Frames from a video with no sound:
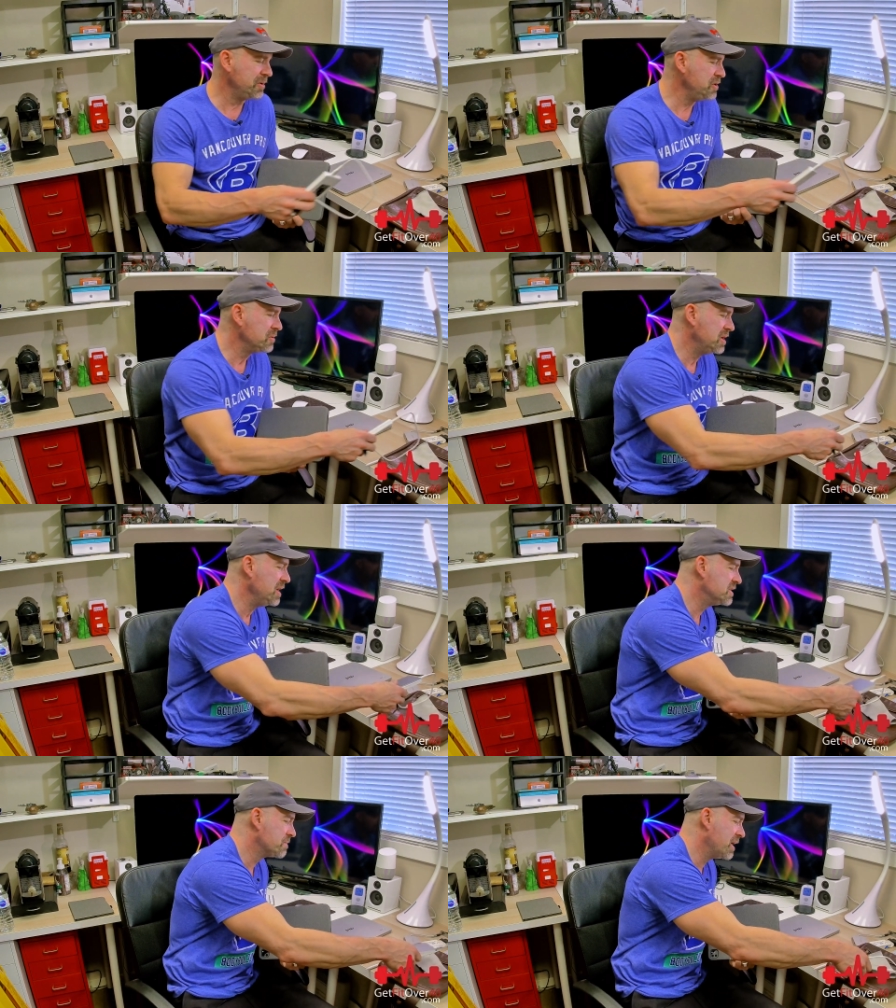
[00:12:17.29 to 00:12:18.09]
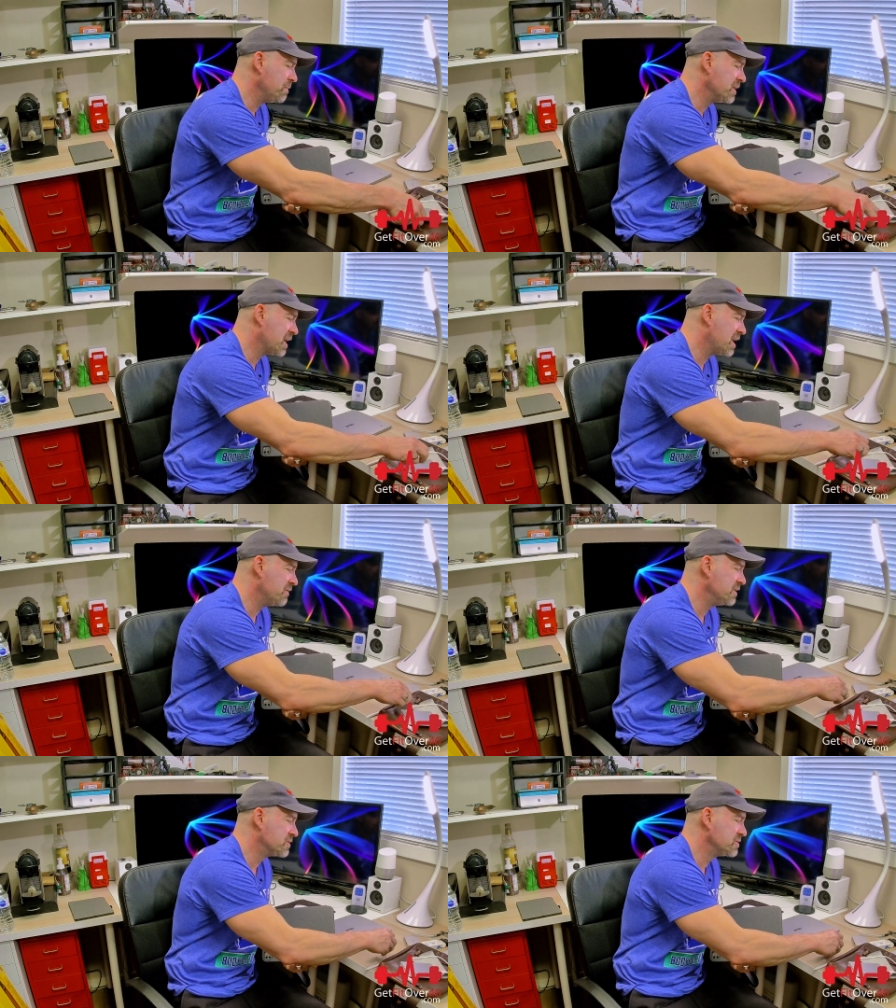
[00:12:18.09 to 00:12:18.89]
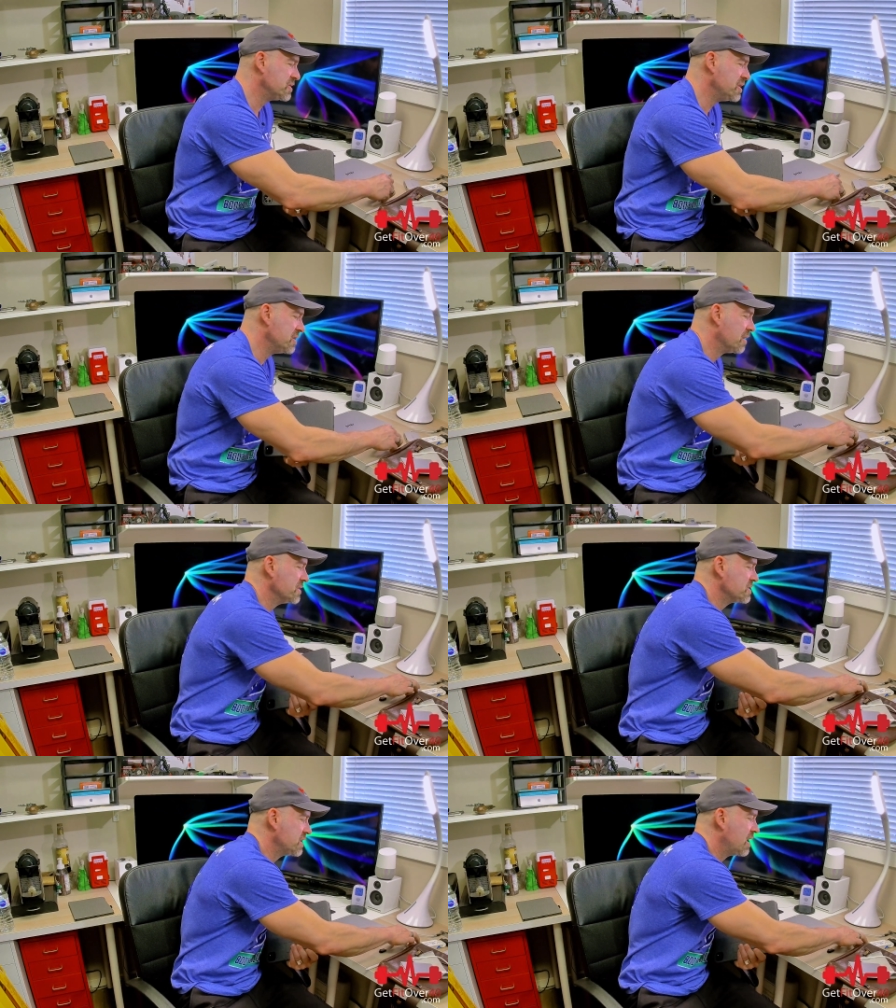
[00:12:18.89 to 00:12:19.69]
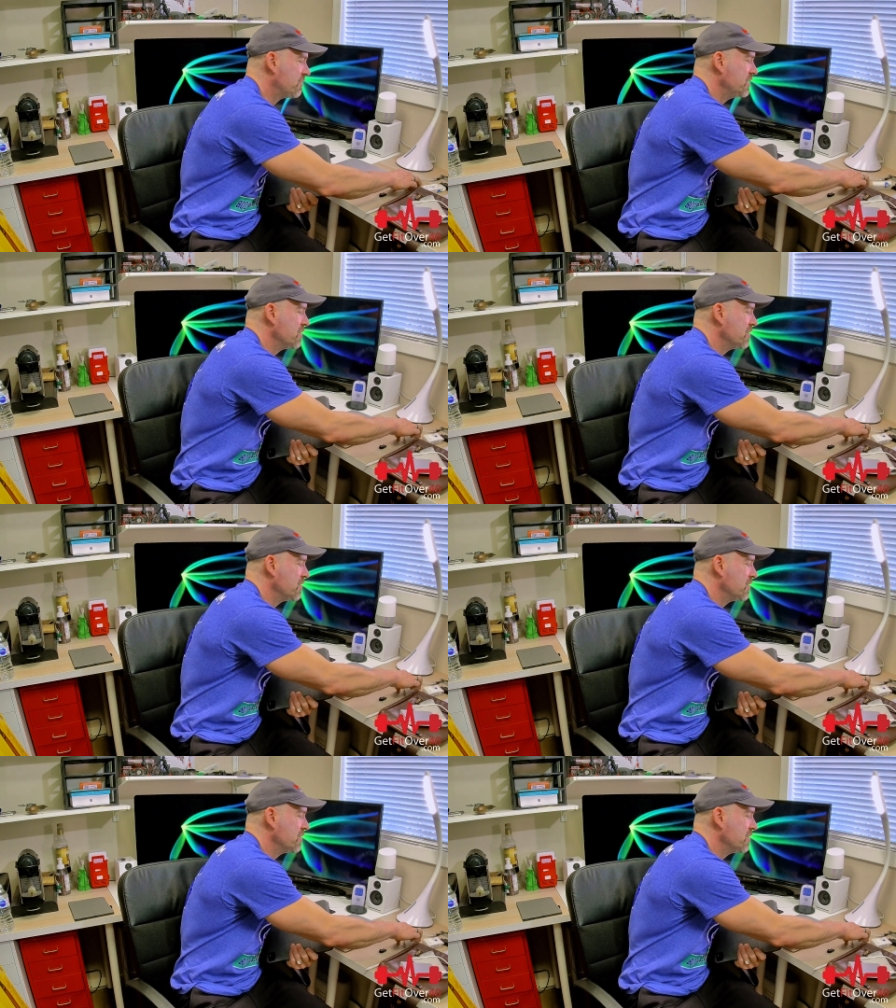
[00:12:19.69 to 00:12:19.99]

of you geeks might be kind of interested in all this stuff.